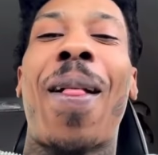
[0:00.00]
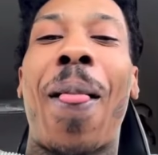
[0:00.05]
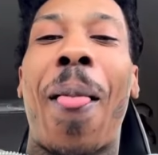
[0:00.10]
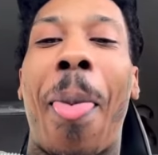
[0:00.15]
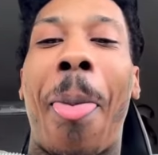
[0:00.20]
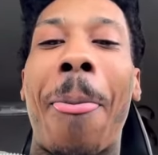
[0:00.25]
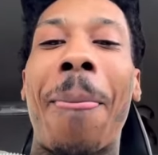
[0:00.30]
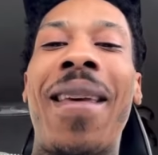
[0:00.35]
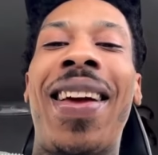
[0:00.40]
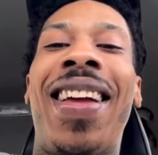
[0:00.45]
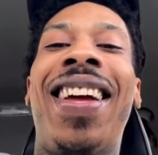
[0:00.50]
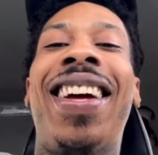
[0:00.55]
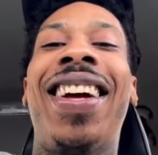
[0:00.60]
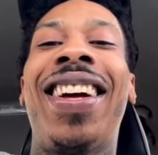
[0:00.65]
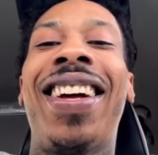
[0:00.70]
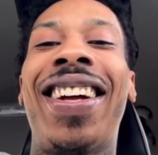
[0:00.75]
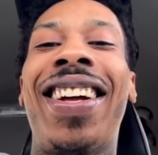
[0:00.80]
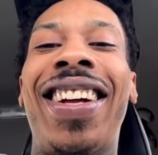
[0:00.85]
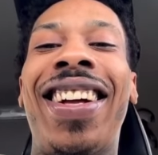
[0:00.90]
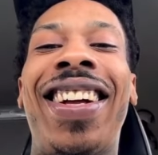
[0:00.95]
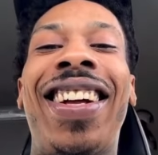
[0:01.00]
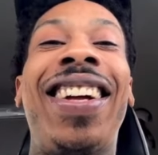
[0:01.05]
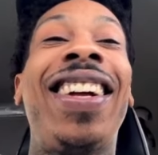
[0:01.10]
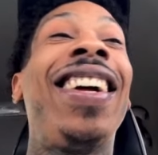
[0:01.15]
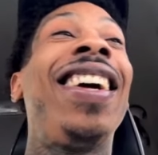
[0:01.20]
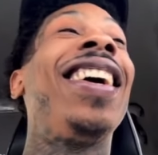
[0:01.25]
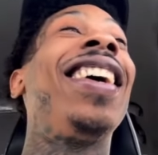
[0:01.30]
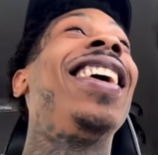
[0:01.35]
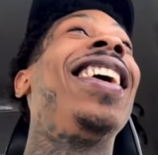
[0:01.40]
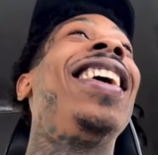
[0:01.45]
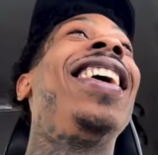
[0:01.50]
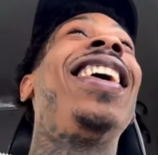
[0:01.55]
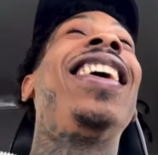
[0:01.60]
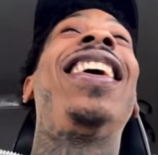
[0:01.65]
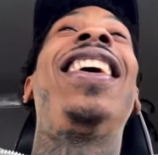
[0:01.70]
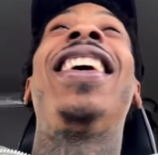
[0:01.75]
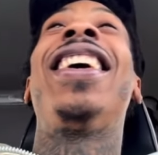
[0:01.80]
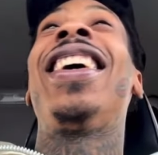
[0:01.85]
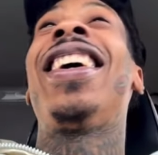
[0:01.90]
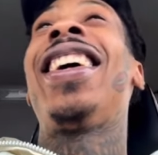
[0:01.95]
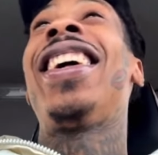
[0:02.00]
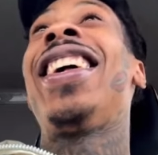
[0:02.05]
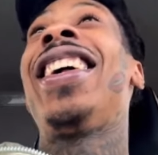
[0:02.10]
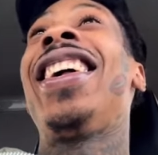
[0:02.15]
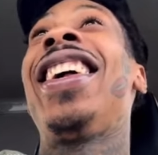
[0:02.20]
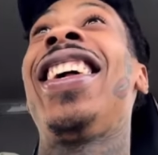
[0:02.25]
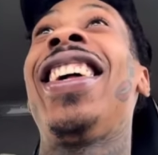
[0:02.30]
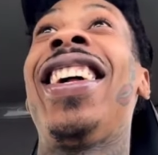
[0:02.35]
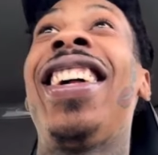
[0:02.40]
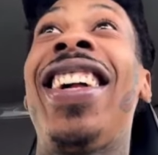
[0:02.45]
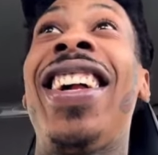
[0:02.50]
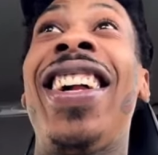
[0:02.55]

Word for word: got on that zone with the I'm still alive.